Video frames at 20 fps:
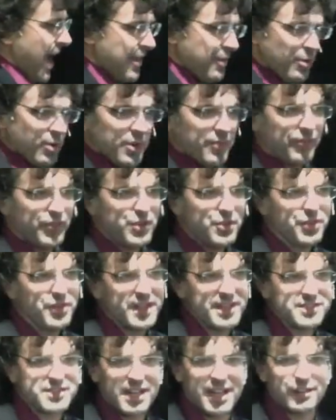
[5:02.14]
And there were a few
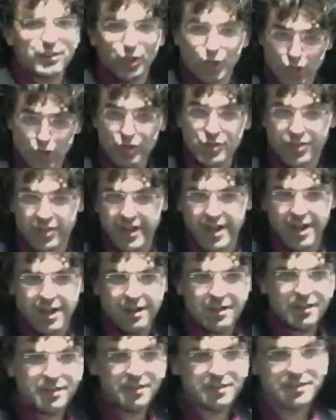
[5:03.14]
things that I learned
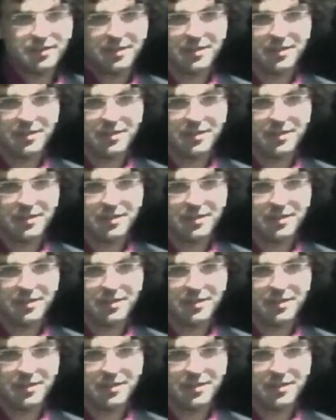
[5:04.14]
there.